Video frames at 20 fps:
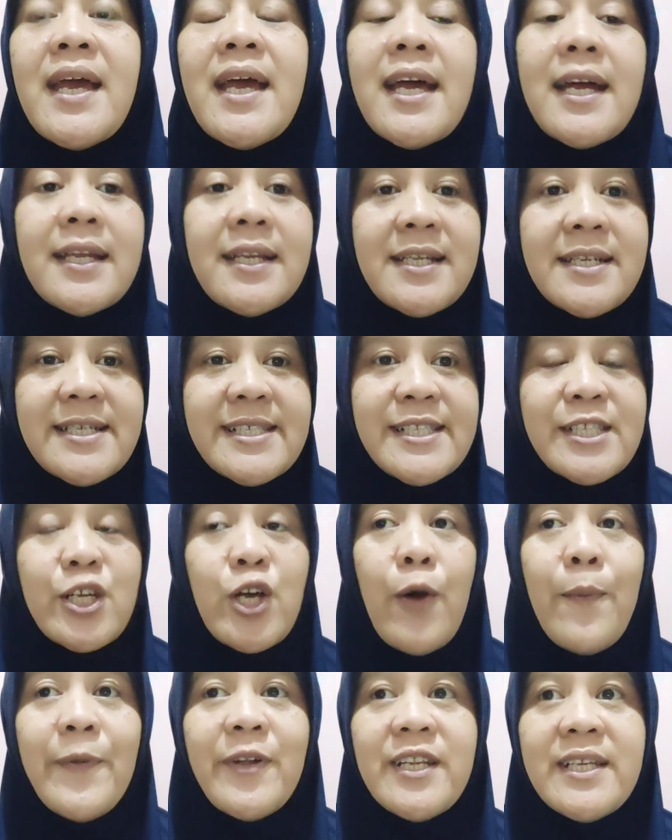These
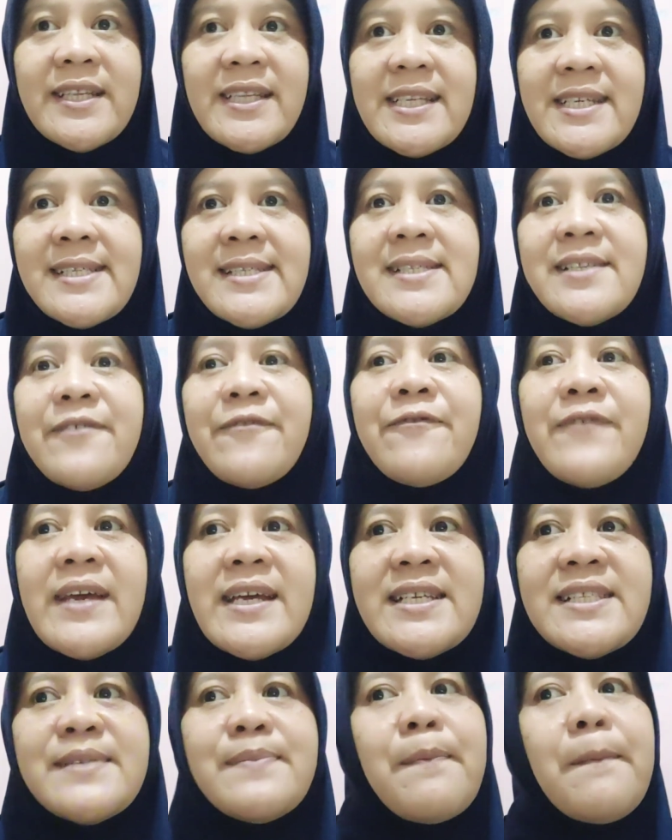communities
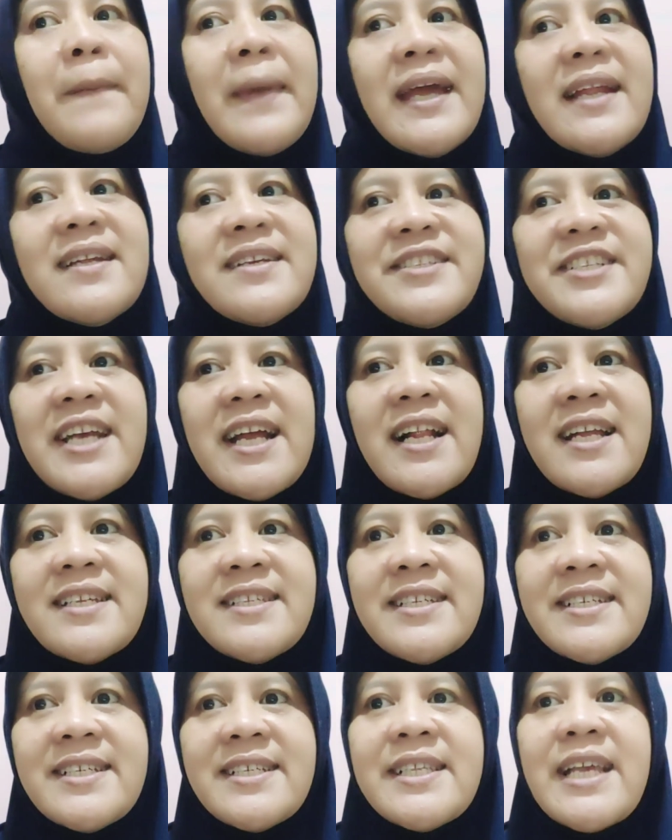face many
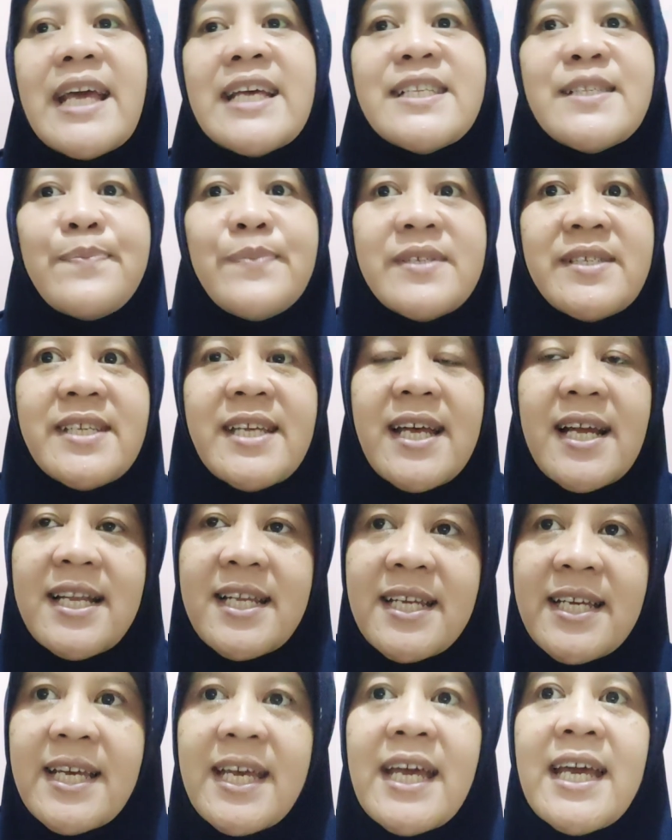challenges,
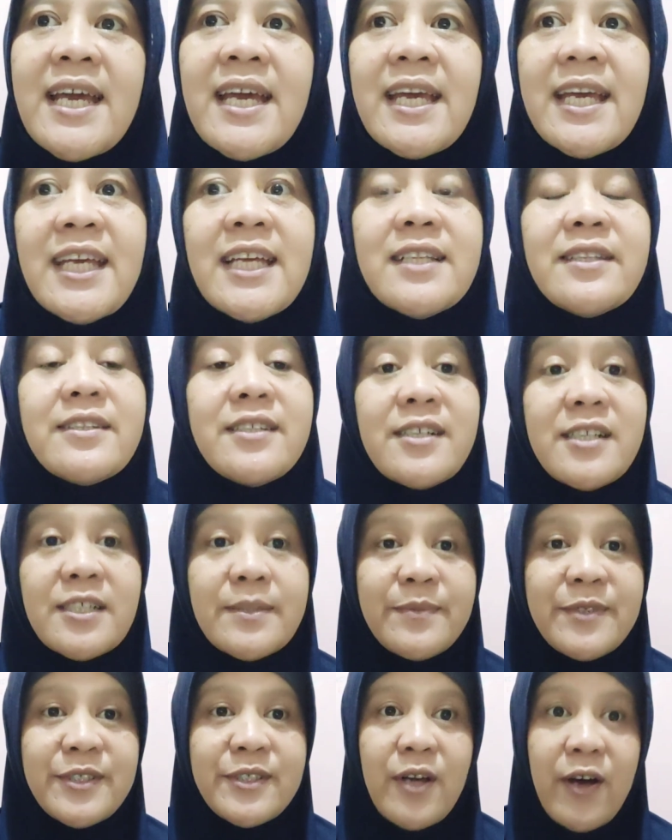especially in
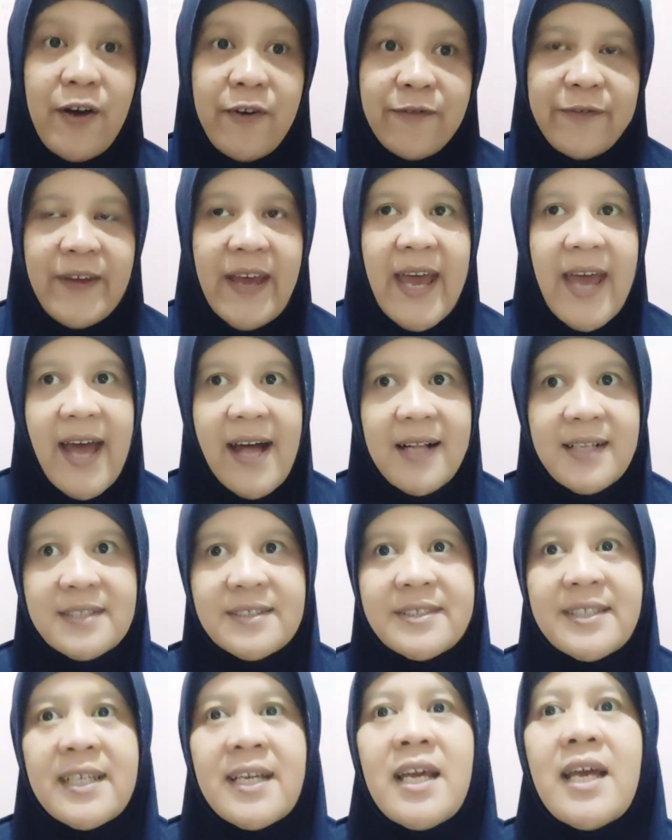terms of
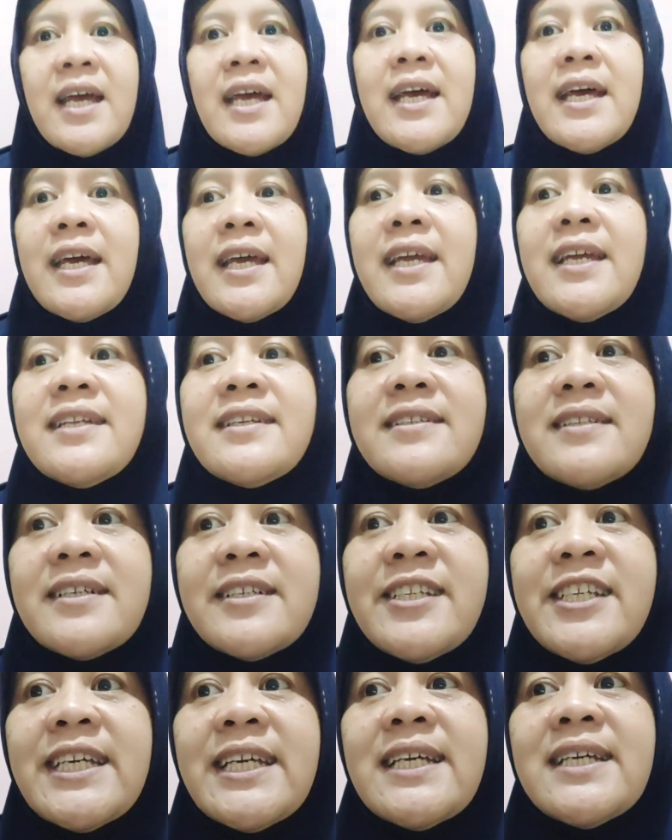health,
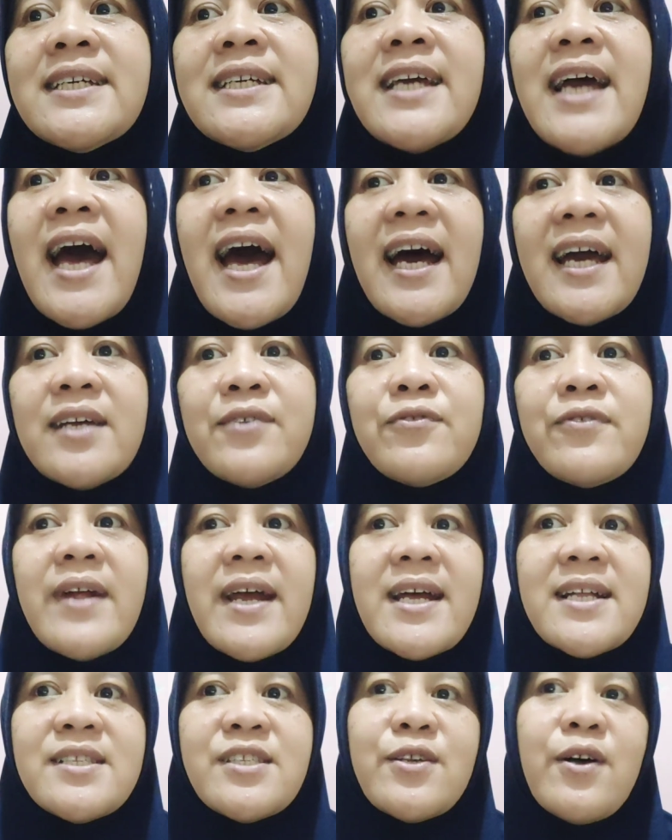including high
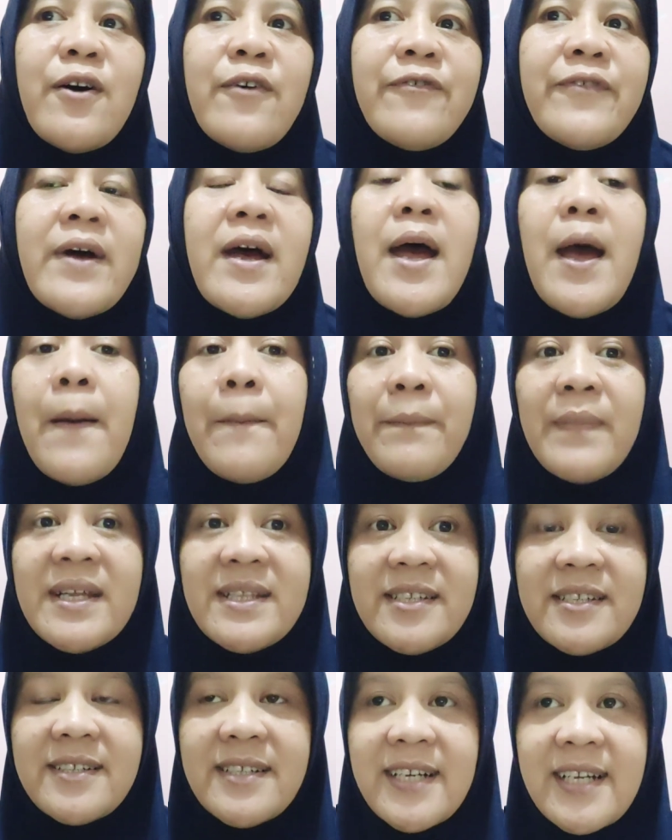rates of
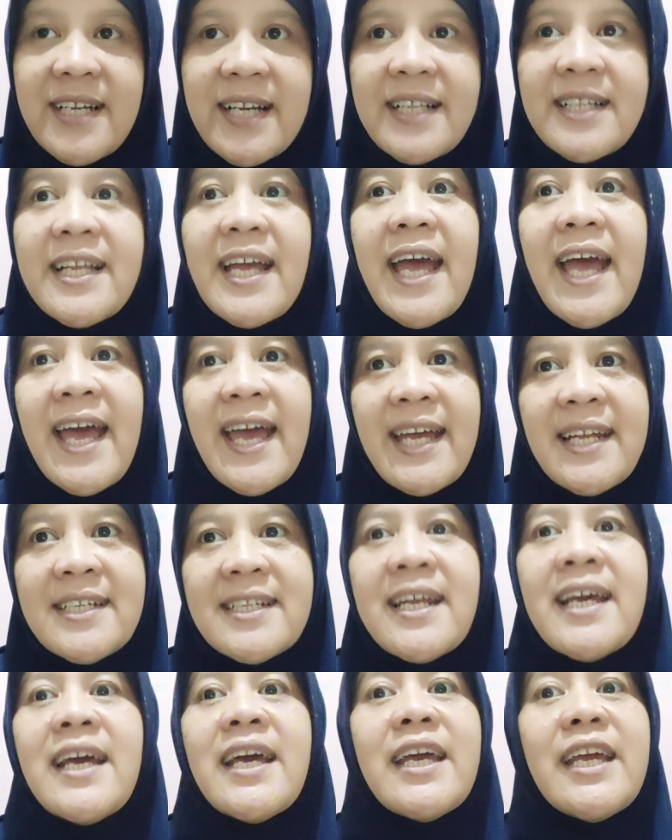maternal
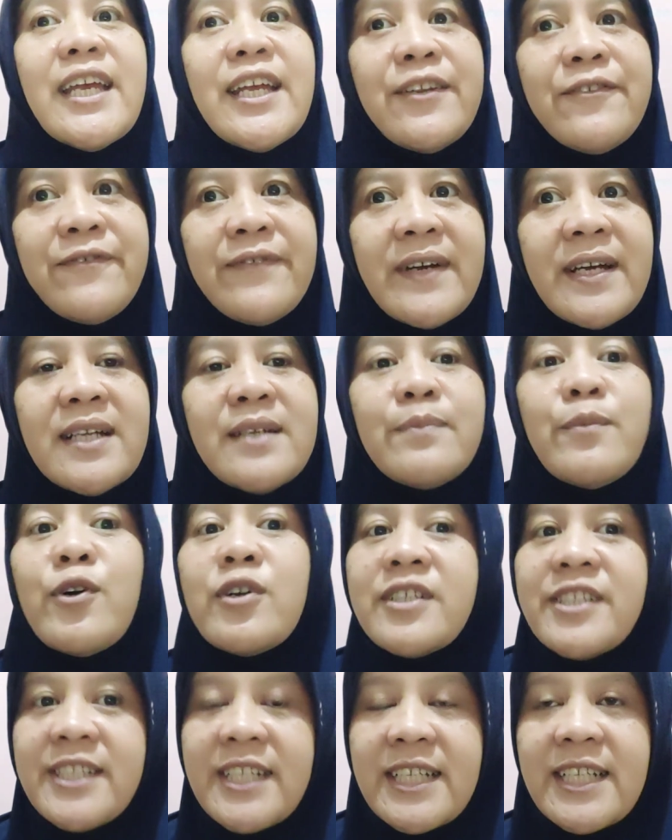and infant
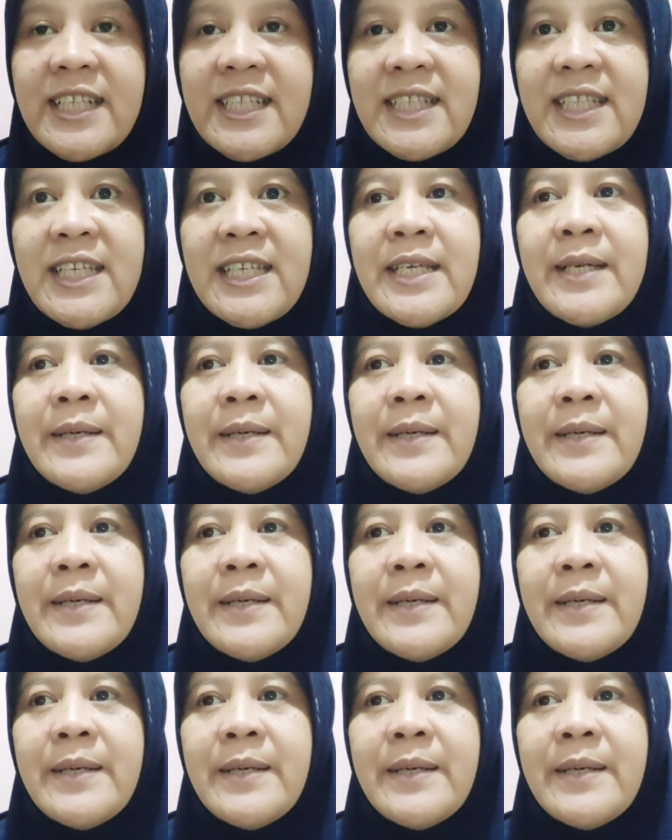mortality.